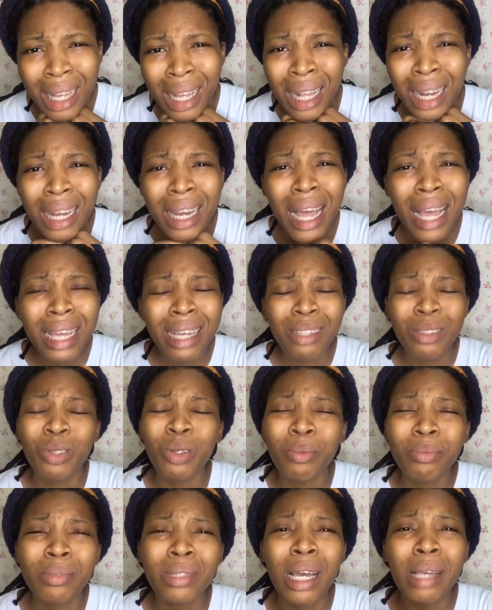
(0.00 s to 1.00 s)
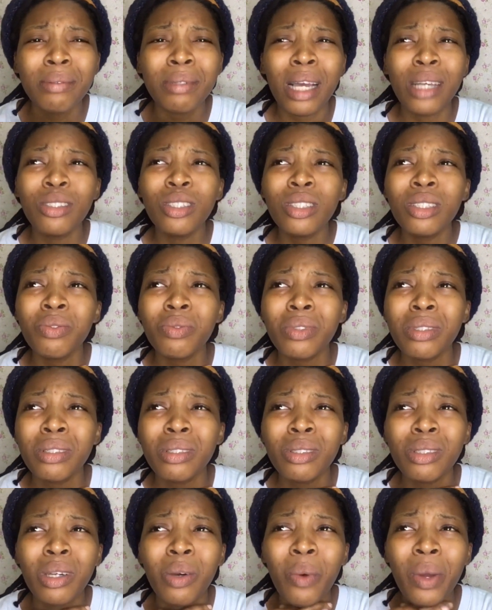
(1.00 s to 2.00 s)
Like, sometimes I just,
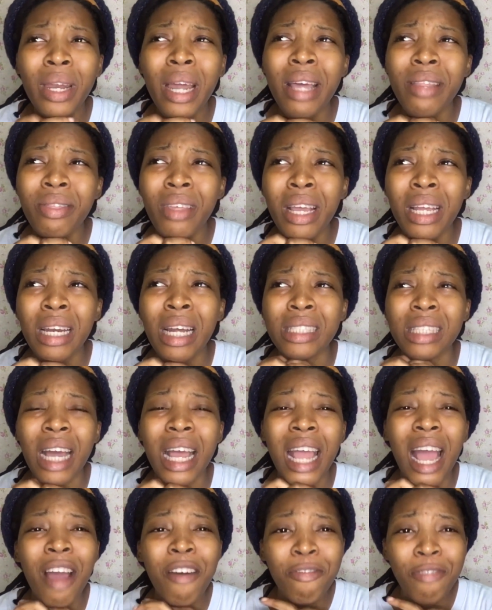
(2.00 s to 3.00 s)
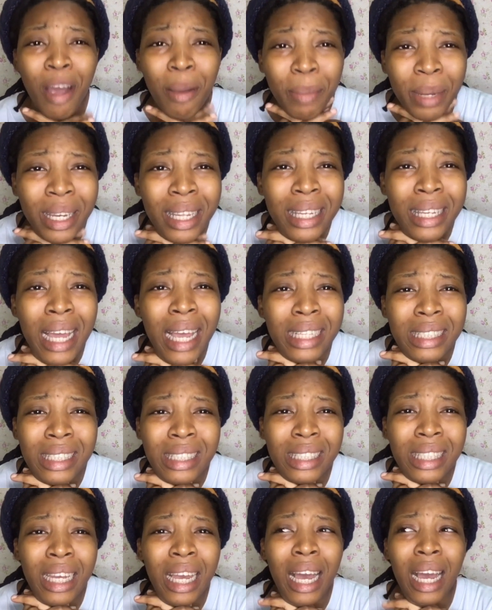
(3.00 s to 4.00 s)
when I think that I have family in
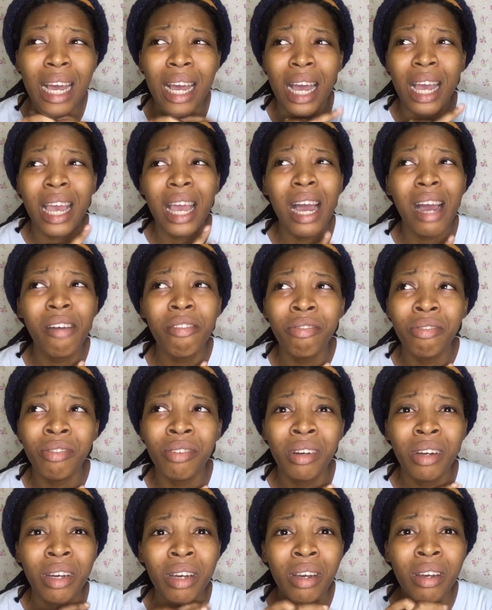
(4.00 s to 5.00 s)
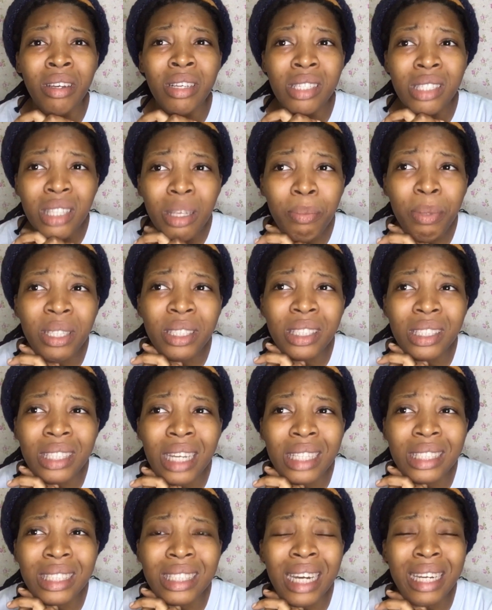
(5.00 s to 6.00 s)
Nigeria, I have siblings in
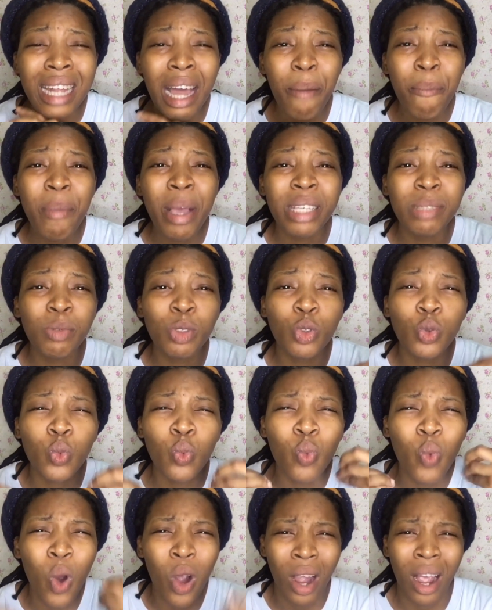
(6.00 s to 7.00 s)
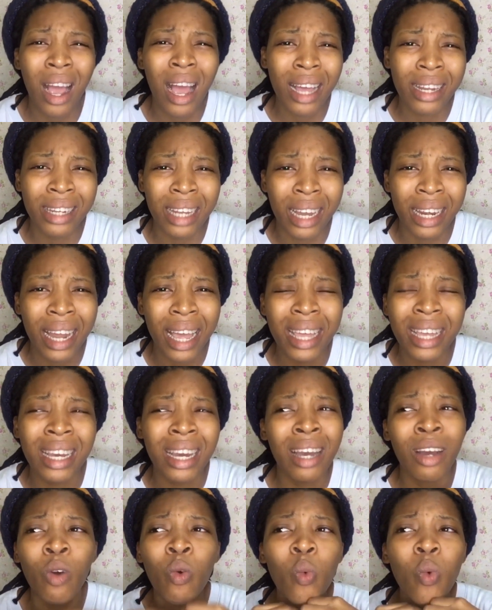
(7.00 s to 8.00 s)
Nigeria, that makes me to work
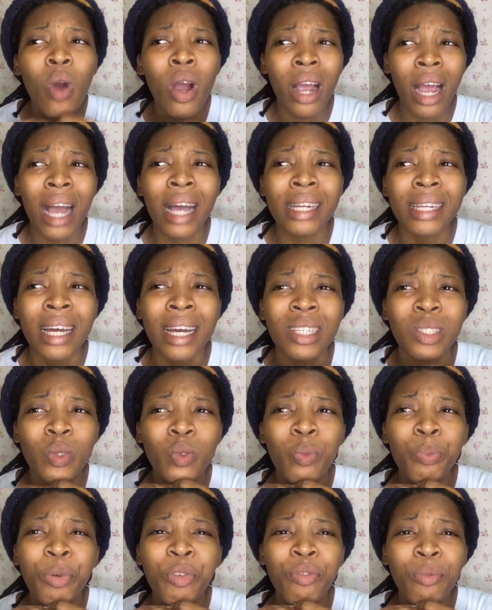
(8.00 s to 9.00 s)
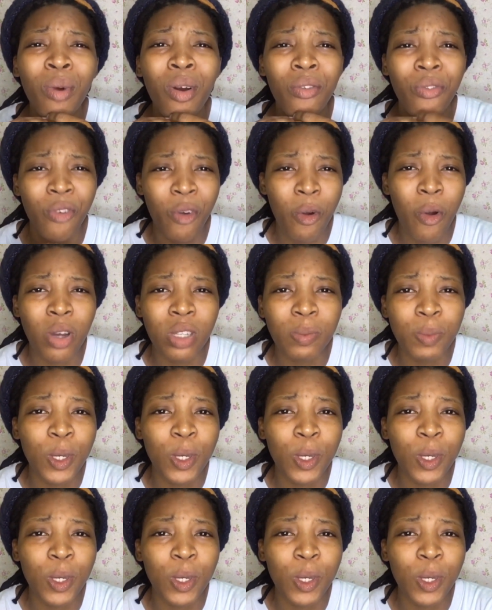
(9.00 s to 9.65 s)
harder, to be more focused.